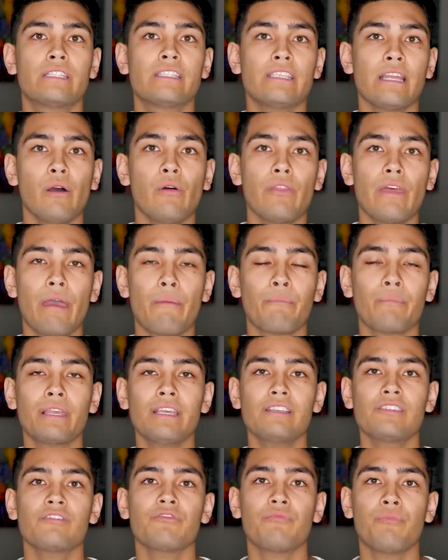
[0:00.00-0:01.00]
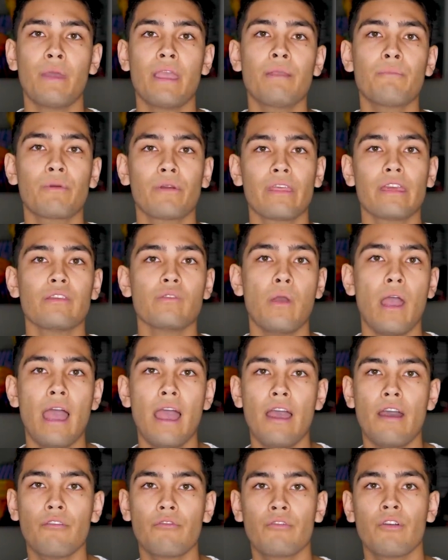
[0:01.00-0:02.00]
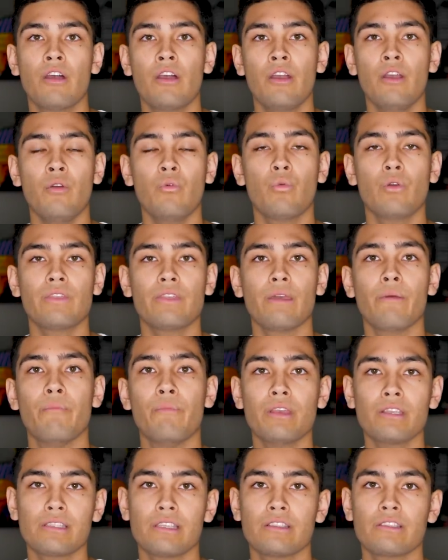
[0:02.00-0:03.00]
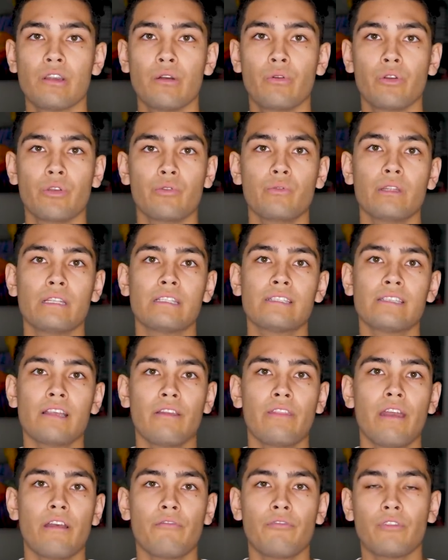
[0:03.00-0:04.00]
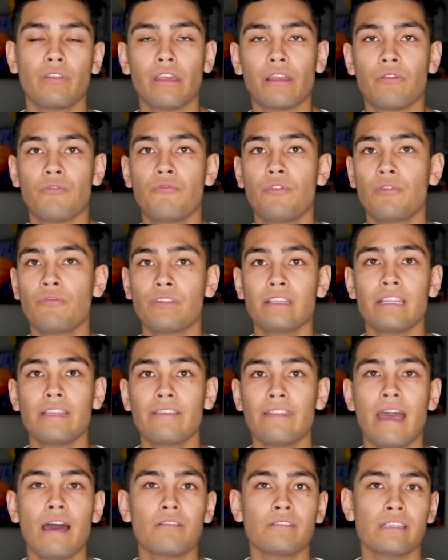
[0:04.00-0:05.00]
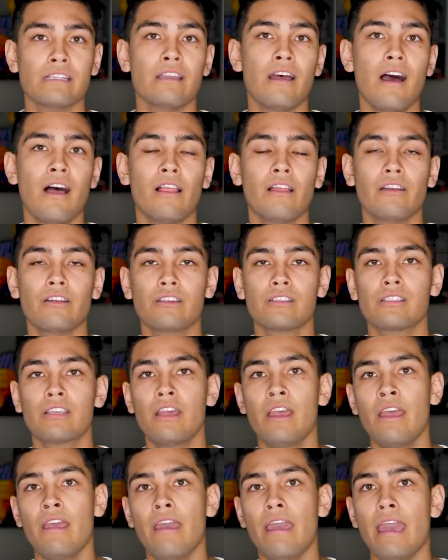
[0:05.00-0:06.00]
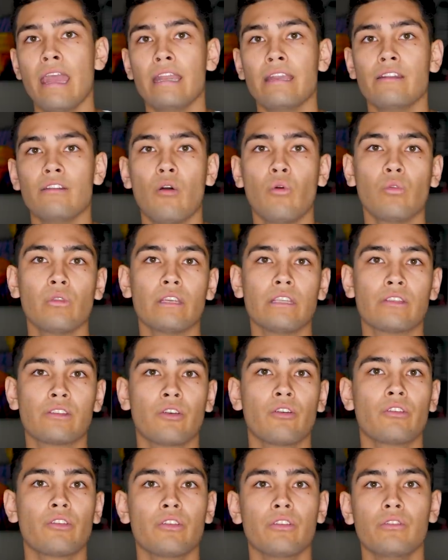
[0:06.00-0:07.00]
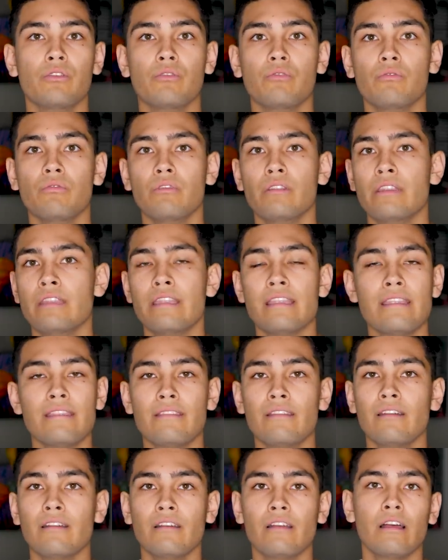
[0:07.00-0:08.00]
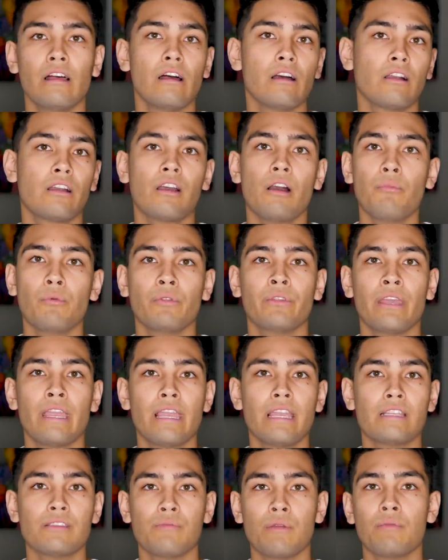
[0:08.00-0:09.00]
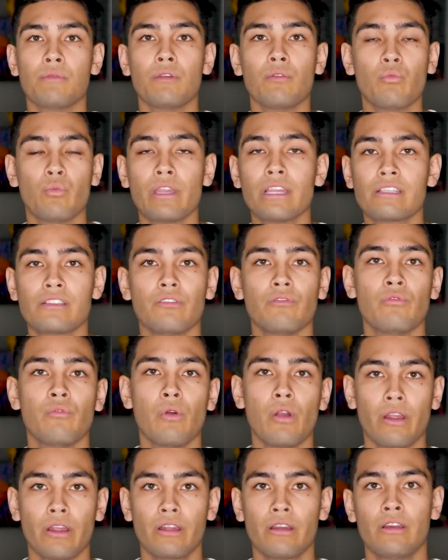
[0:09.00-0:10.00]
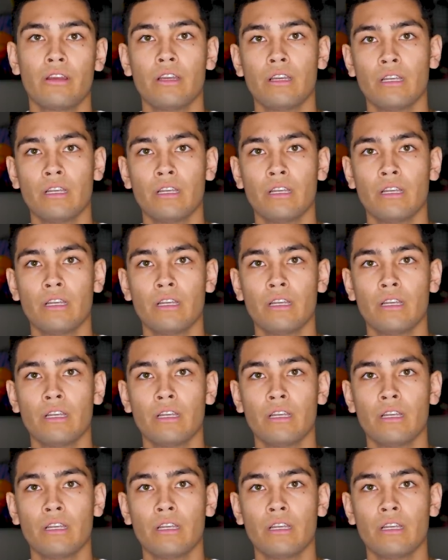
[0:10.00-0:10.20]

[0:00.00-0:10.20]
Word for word: sell that piece of paper that you have with the business owner. You can sell that for like $15,000, and it only took you a couple days, maybe weeks of work.